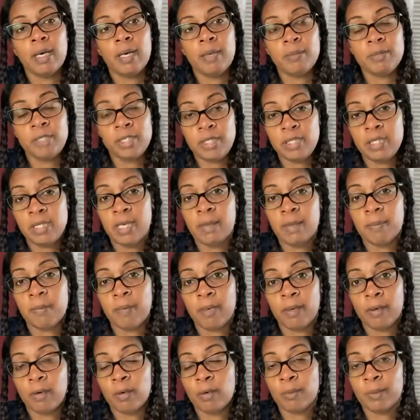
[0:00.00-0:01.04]
Didi at
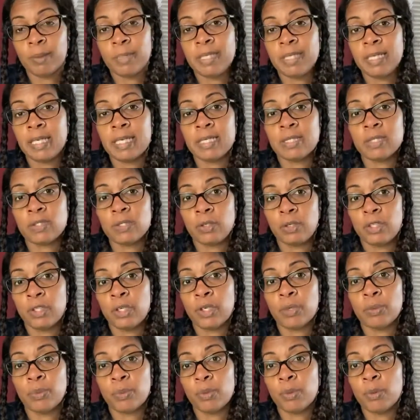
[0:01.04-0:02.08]
Brown for Reading has started a
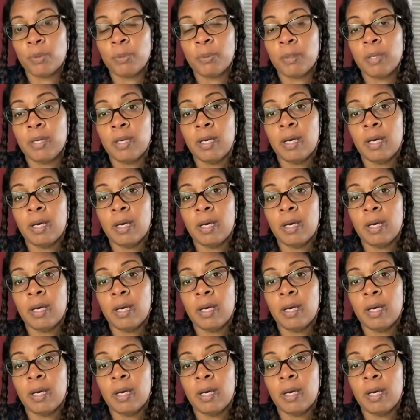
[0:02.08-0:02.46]
group